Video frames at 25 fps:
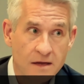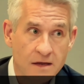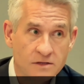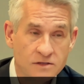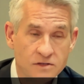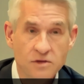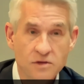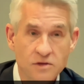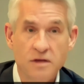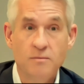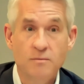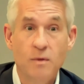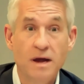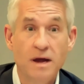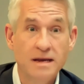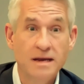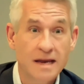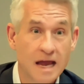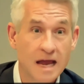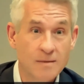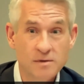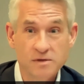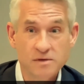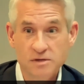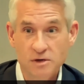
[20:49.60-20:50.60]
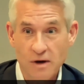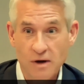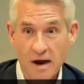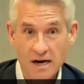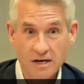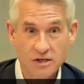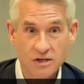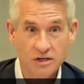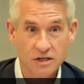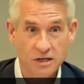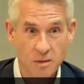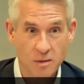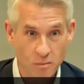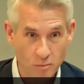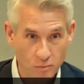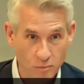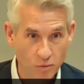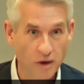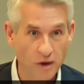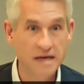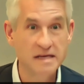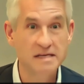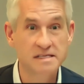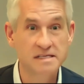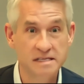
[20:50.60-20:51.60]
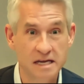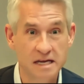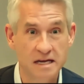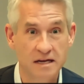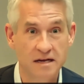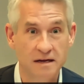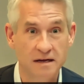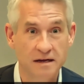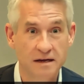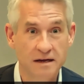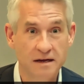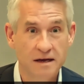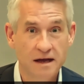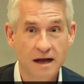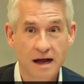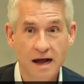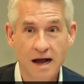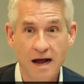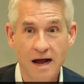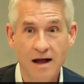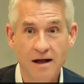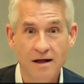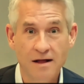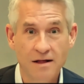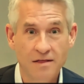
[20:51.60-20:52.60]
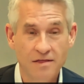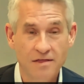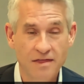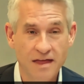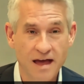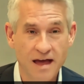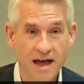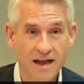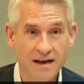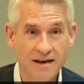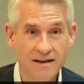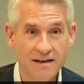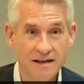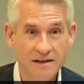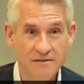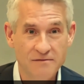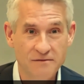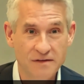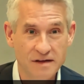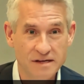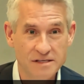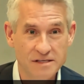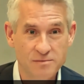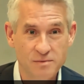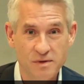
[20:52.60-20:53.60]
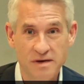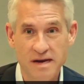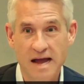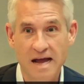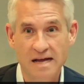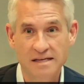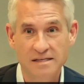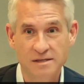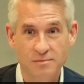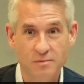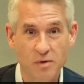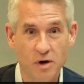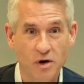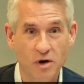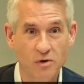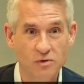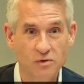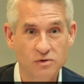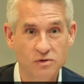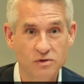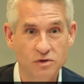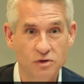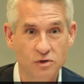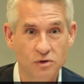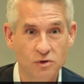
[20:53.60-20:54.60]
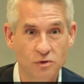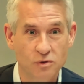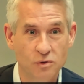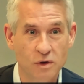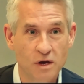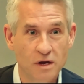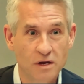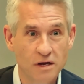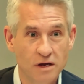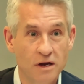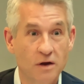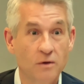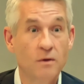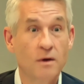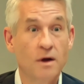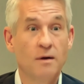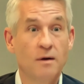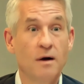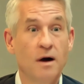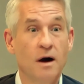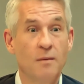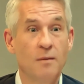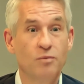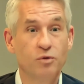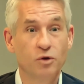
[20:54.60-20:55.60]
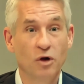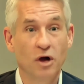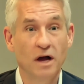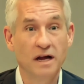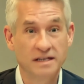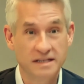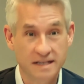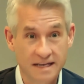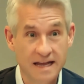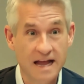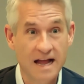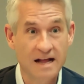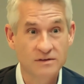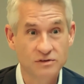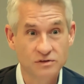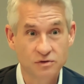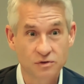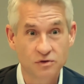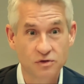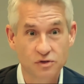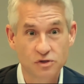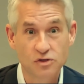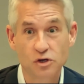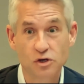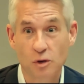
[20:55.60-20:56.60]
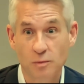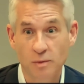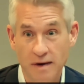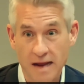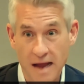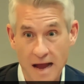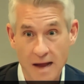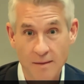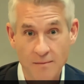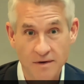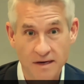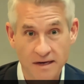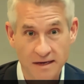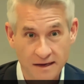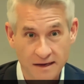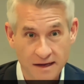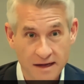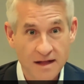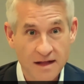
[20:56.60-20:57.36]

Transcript: so that my neighbors are actually embracing that investment as opposed to, applying to council to stop it happening.